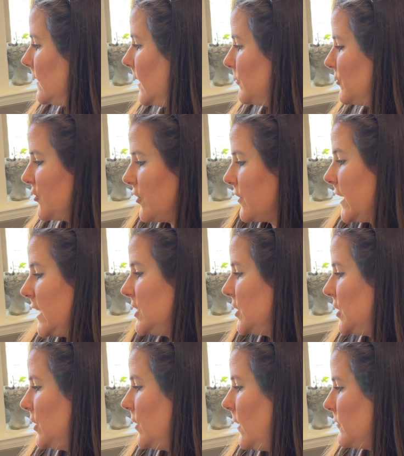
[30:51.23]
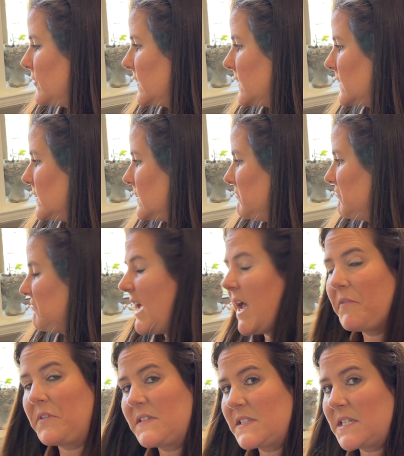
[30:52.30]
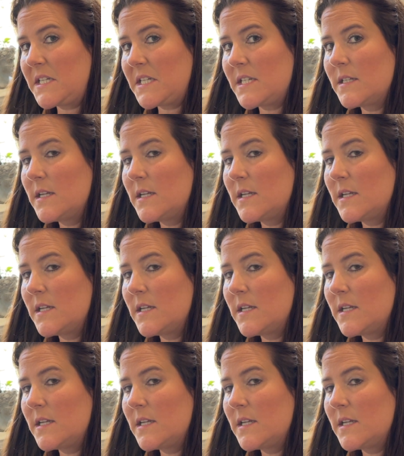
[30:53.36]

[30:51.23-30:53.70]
I'm sure they do. I'm just haven't seen it.